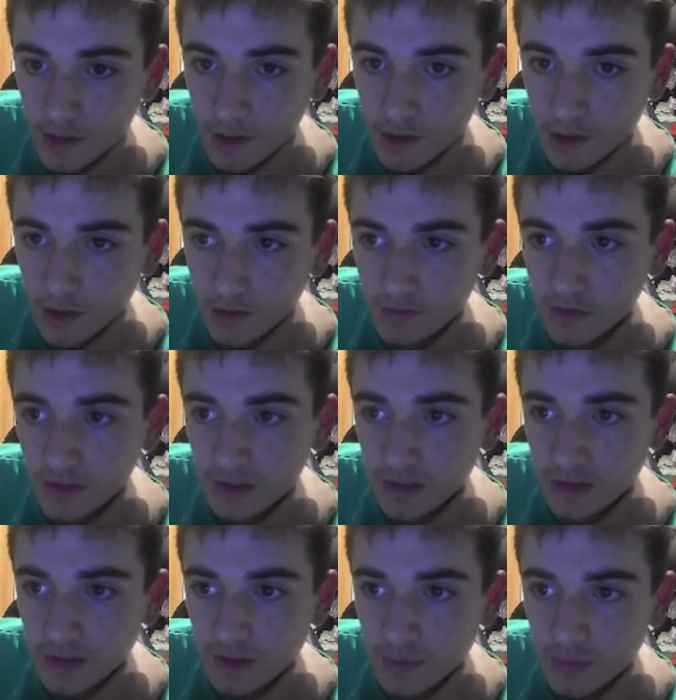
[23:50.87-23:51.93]

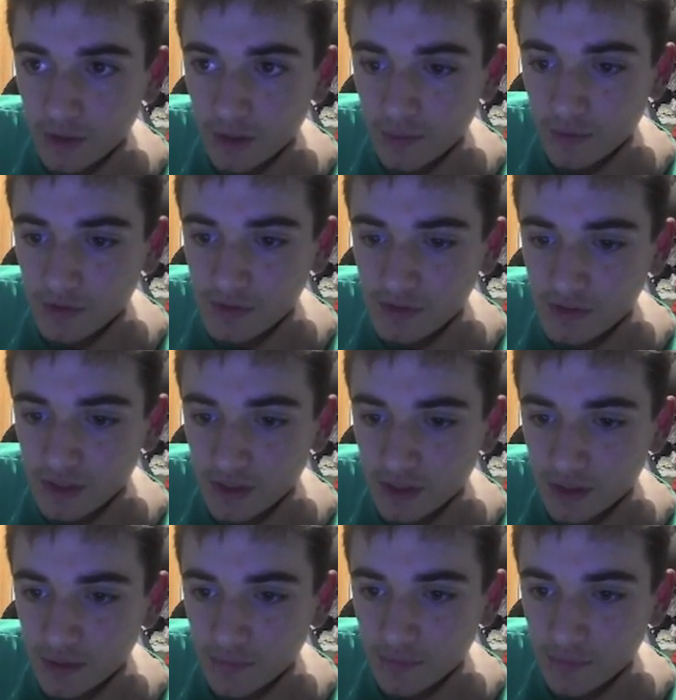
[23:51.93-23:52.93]
Ideally, I want him to stay,